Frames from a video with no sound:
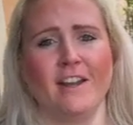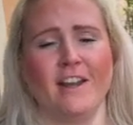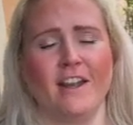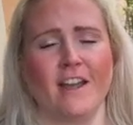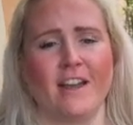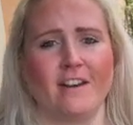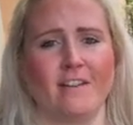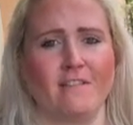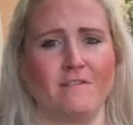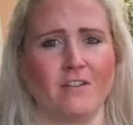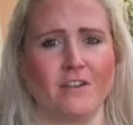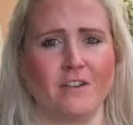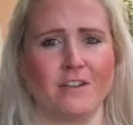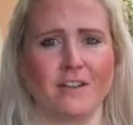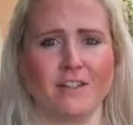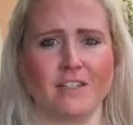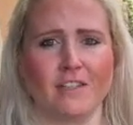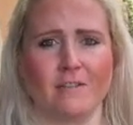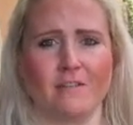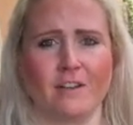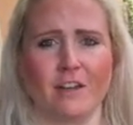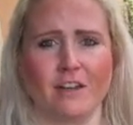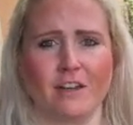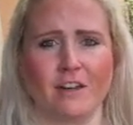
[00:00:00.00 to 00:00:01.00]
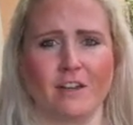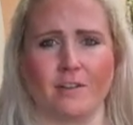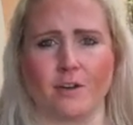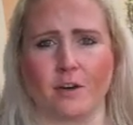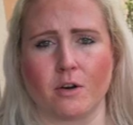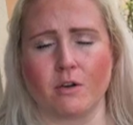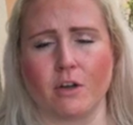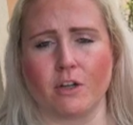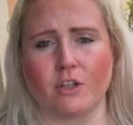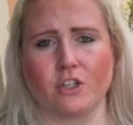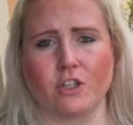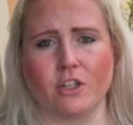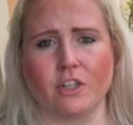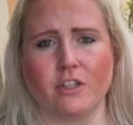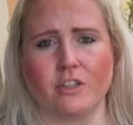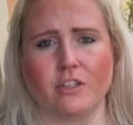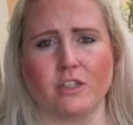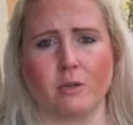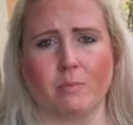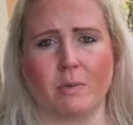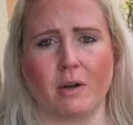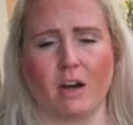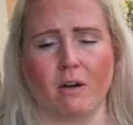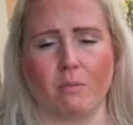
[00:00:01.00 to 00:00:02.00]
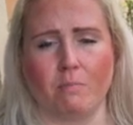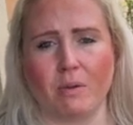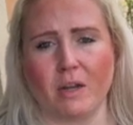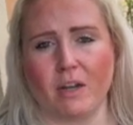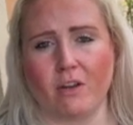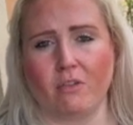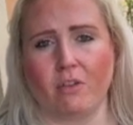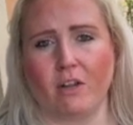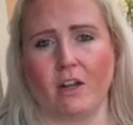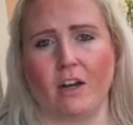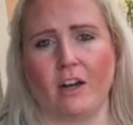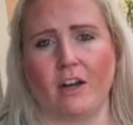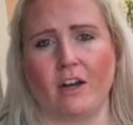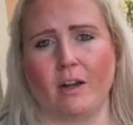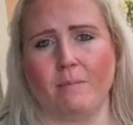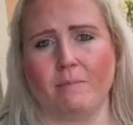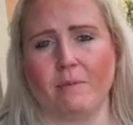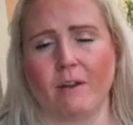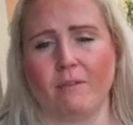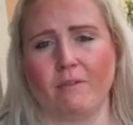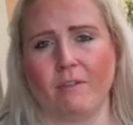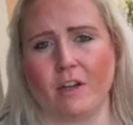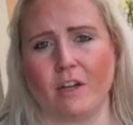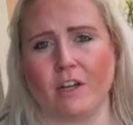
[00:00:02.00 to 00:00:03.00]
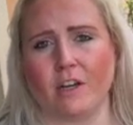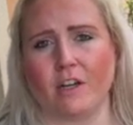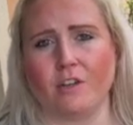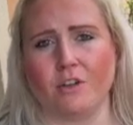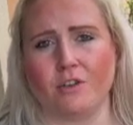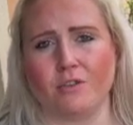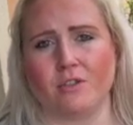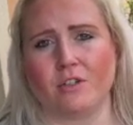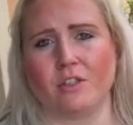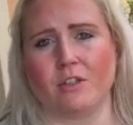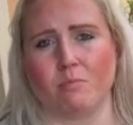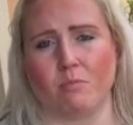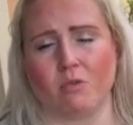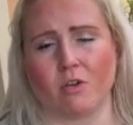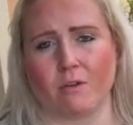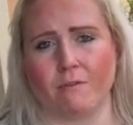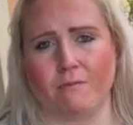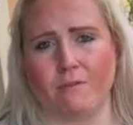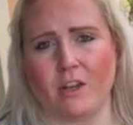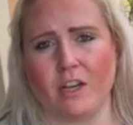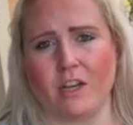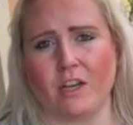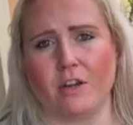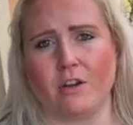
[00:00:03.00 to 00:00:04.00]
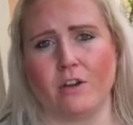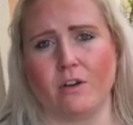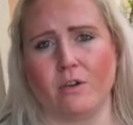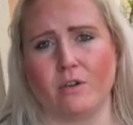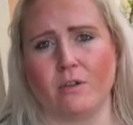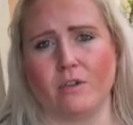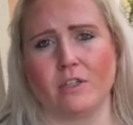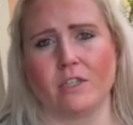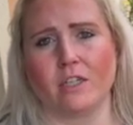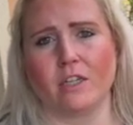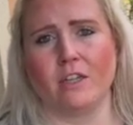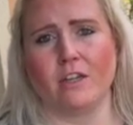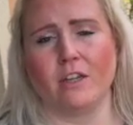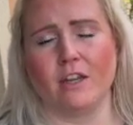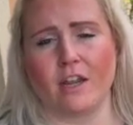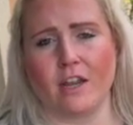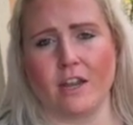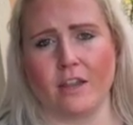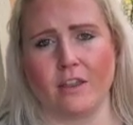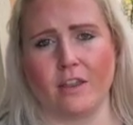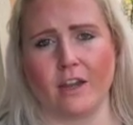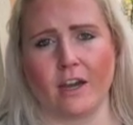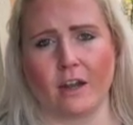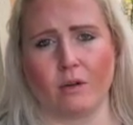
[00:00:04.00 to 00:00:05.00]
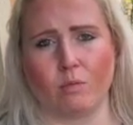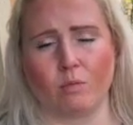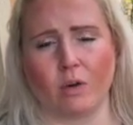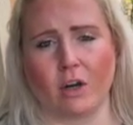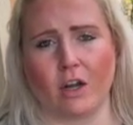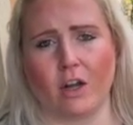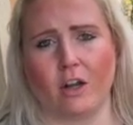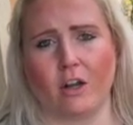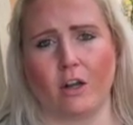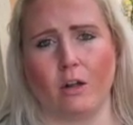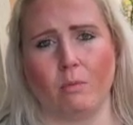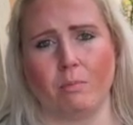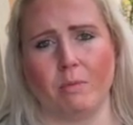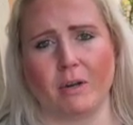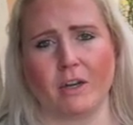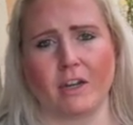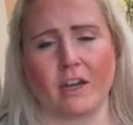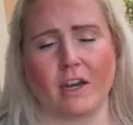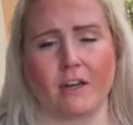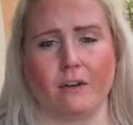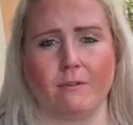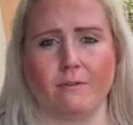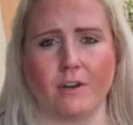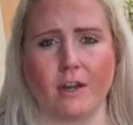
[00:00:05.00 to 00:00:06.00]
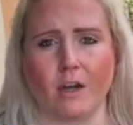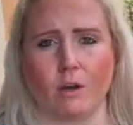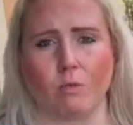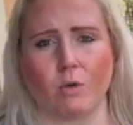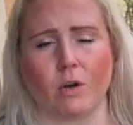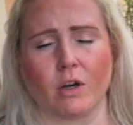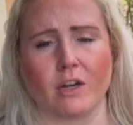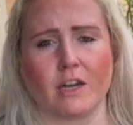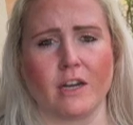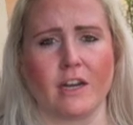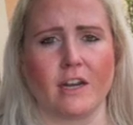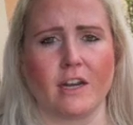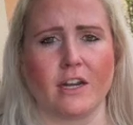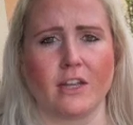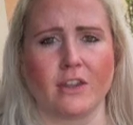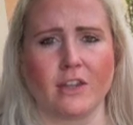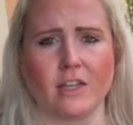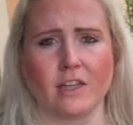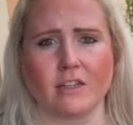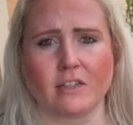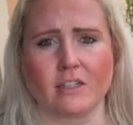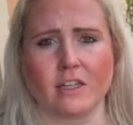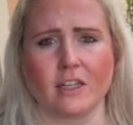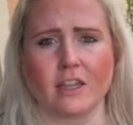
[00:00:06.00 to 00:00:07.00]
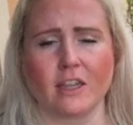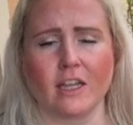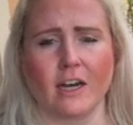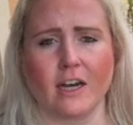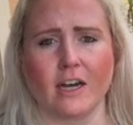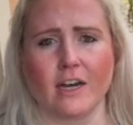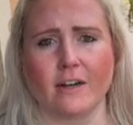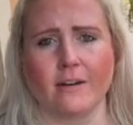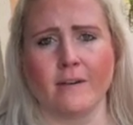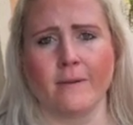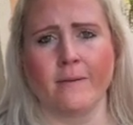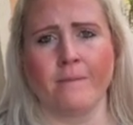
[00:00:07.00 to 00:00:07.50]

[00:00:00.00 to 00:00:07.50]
And if you guys have any other questions about BigLaw, I'm definitely going to do some more videos in that realm and kind of networking and things like that.